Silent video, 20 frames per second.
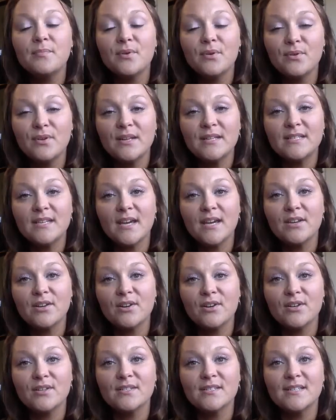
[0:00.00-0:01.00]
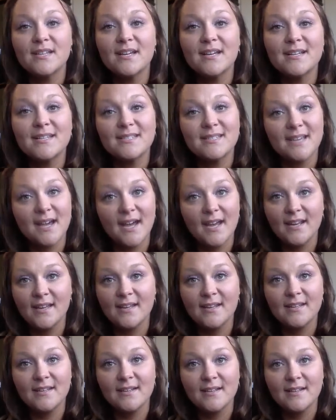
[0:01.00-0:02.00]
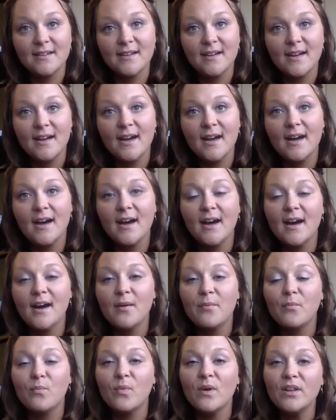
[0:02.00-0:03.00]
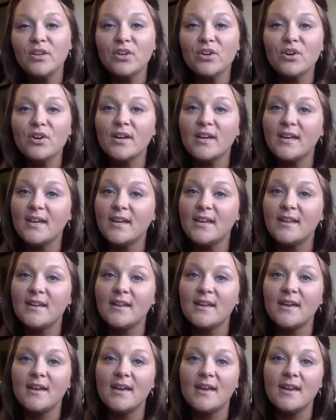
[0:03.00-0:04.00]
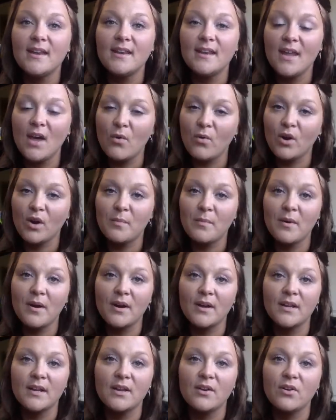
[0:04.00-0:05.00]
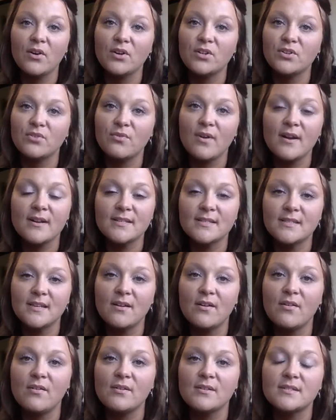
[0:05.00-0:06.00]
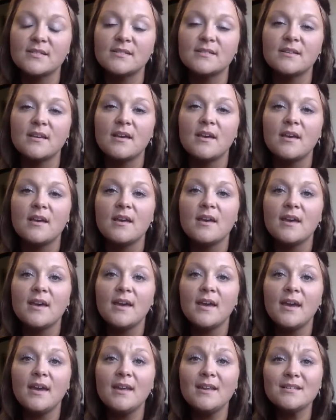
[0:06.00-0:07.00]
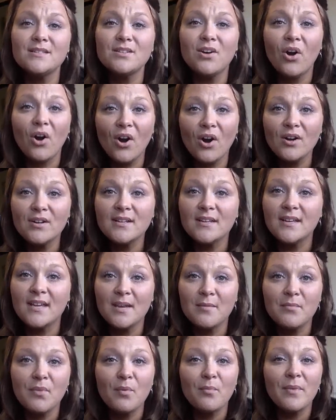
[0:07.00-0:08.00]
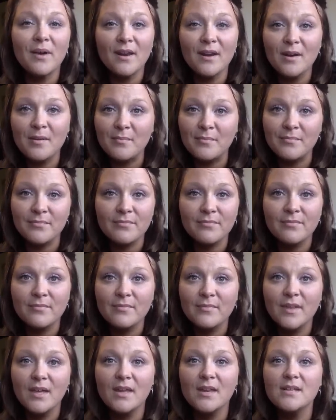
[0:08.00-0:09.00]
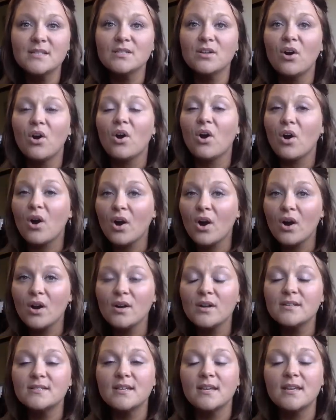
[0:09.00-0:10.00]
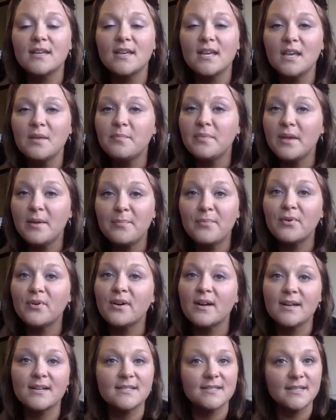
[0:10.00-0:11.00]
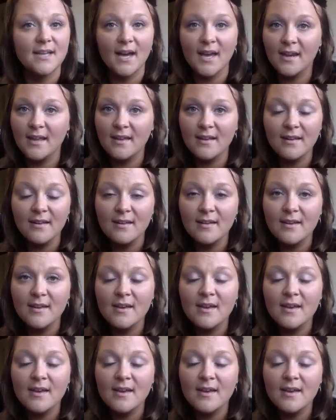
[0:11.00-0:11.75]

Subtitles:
beautytainers excited. When you're in network marketing or direct sales, it is hard to keep momentum. It is hard to keep people excited.